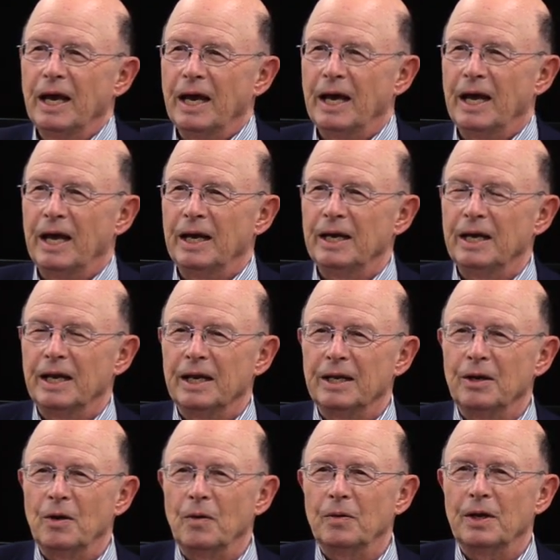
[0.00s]
And,
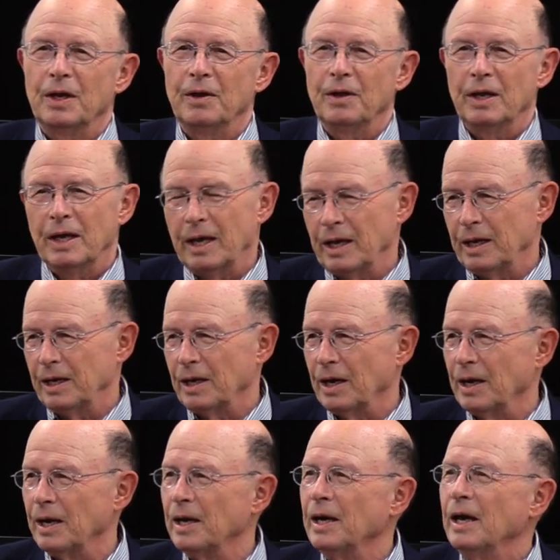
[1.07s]
you know, eh, and
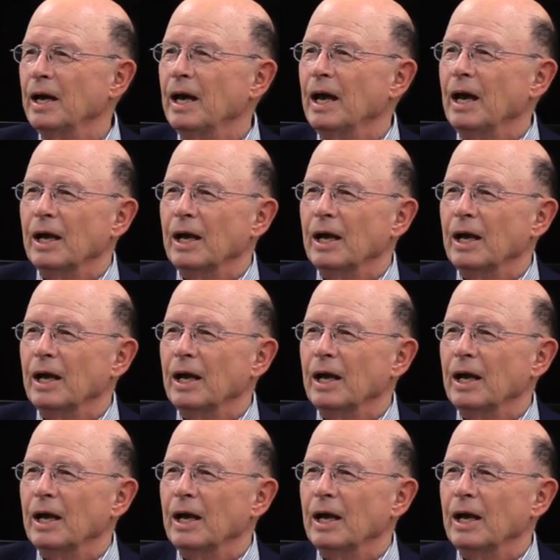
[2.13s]
uh,